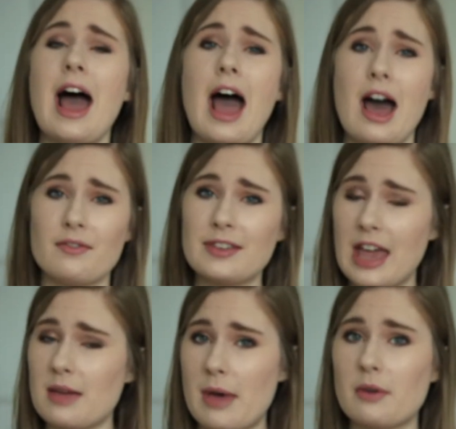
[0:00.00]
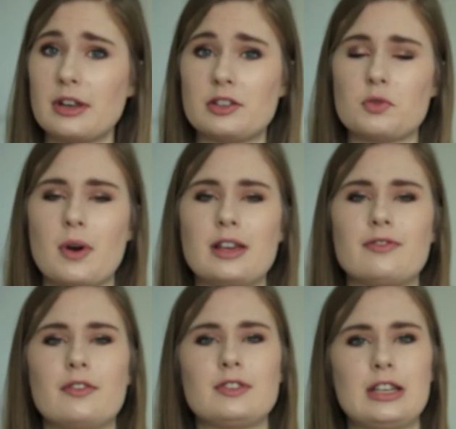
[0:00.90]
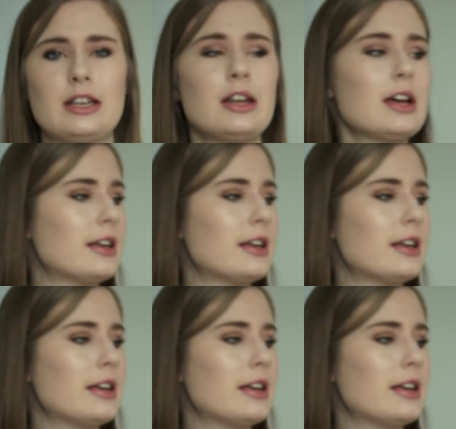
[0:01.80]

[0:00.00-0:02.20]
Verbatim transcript: have came out in 2015.